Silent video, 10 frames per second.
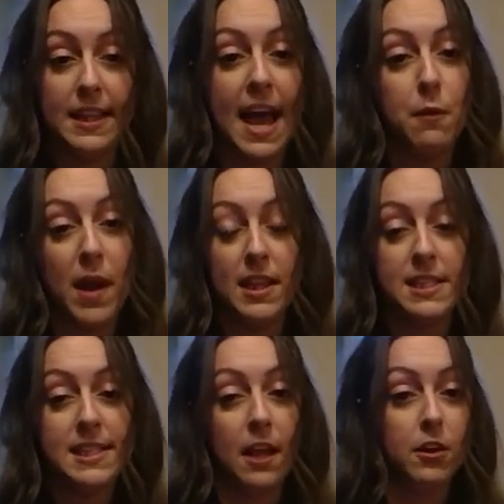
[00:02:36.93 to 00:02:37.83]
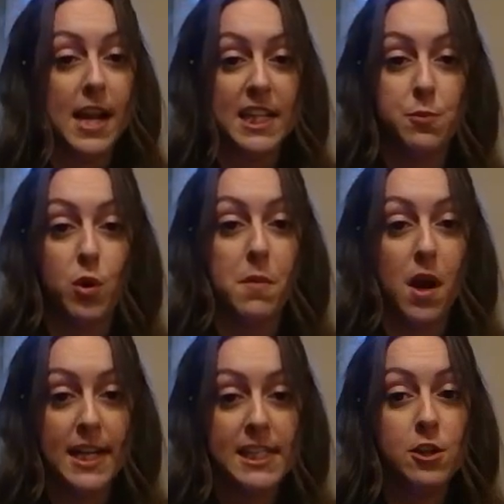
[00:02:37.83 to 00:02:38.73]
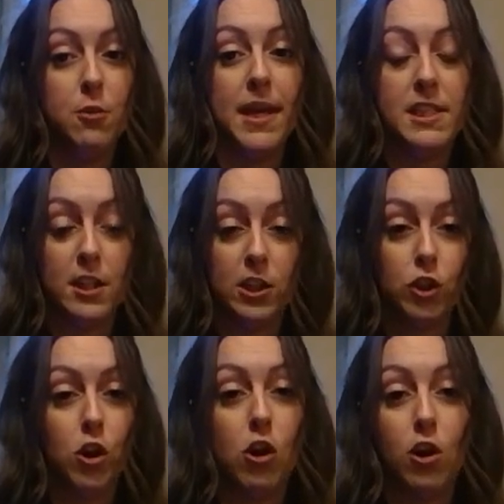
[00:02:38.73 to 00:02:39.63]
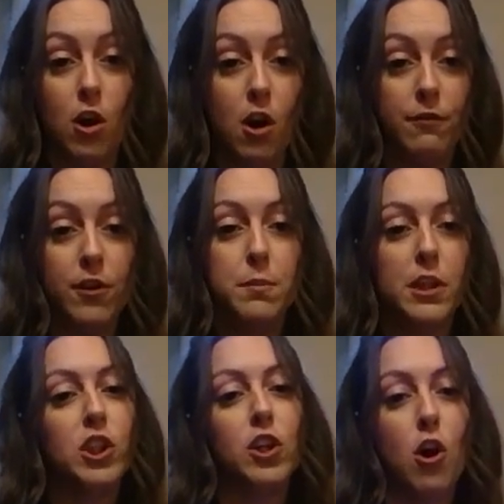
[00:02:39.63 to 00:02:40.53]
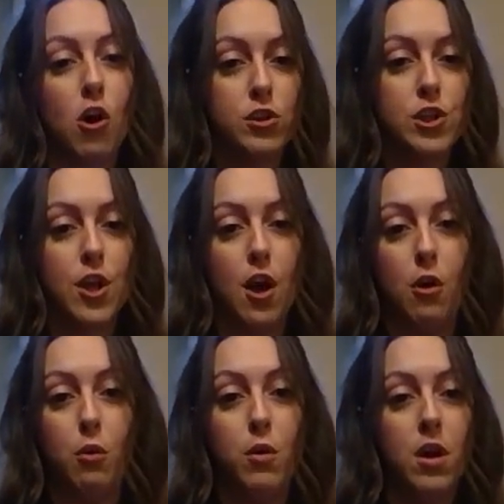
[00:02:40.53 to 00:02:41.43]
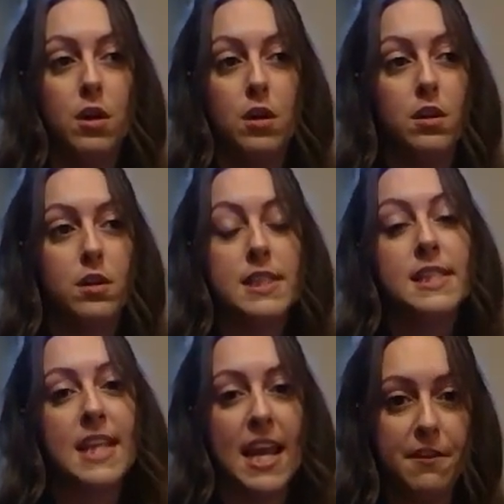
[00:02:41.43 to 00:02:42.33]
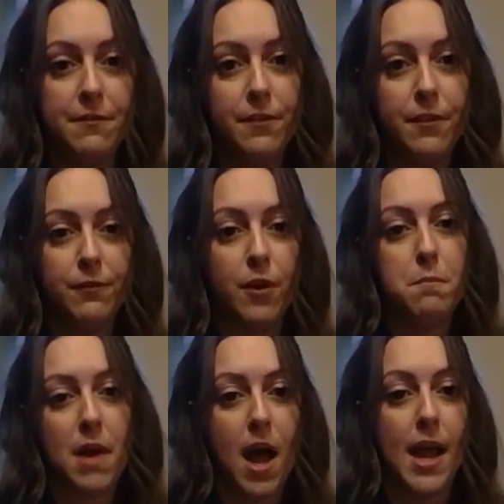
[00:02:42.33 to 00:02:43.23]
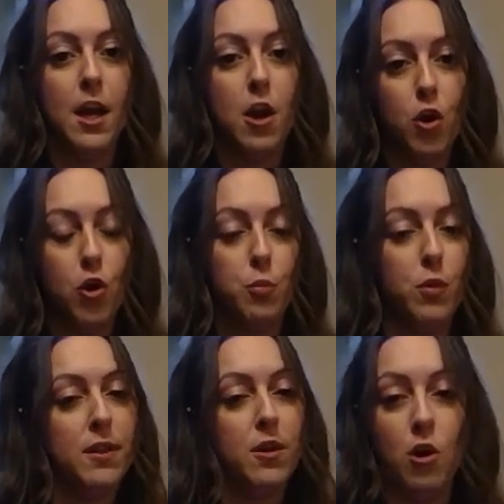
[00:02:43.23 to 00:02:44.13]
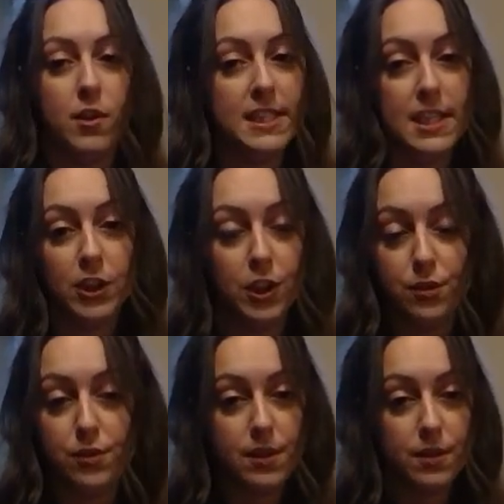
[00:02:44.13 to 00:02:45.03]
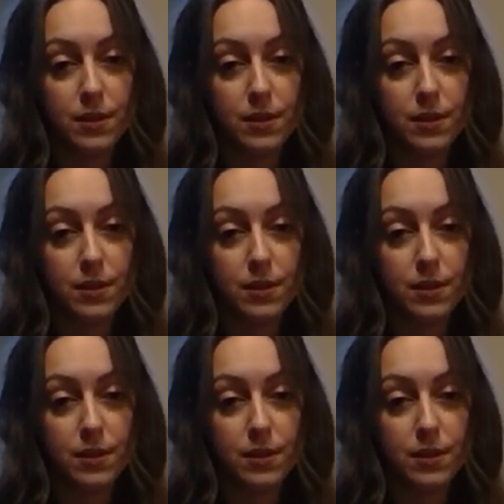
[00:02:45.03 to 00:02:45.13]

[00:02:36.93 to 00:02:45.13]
That way the seller nets more money, so it makes it a stronger offer, but you're also safe from buying a home with all these issues.